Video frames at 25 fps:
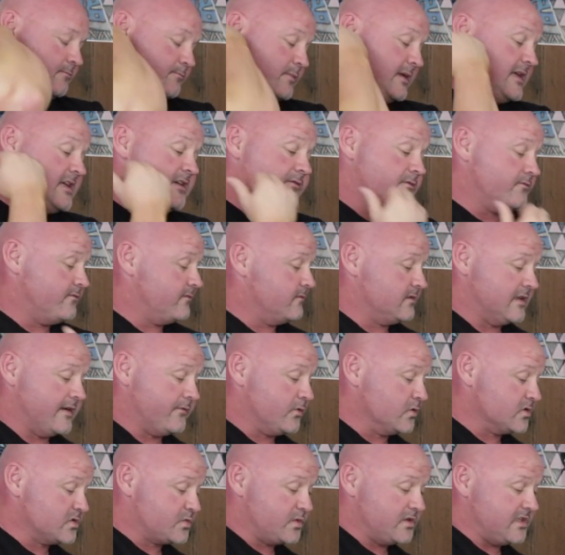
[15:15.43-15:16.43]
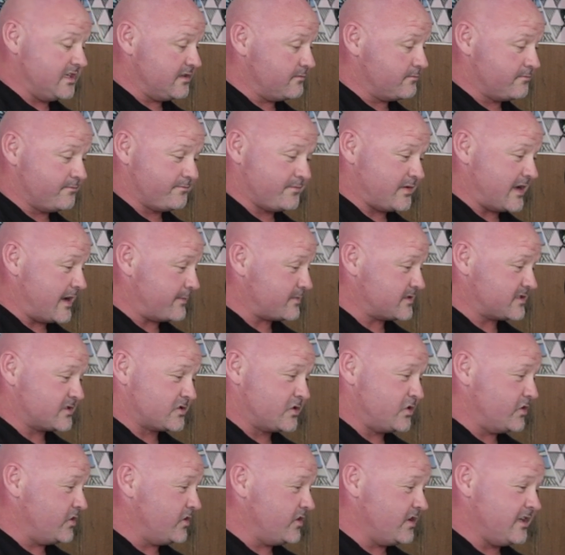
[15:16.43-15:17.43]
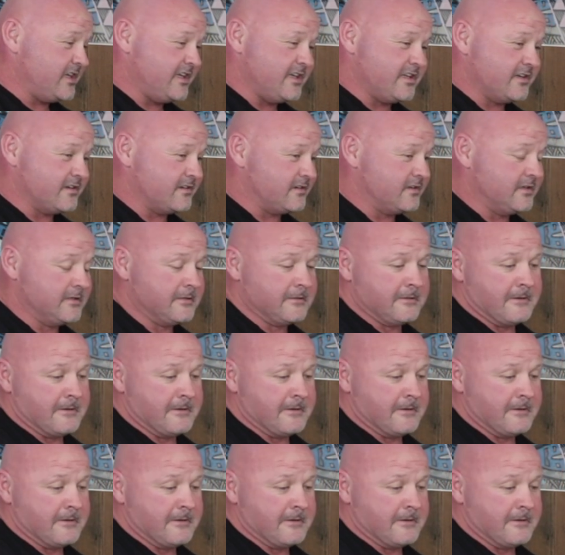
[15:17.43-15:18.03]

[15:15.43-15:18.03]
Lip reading: Peak levels within perhaps 30 to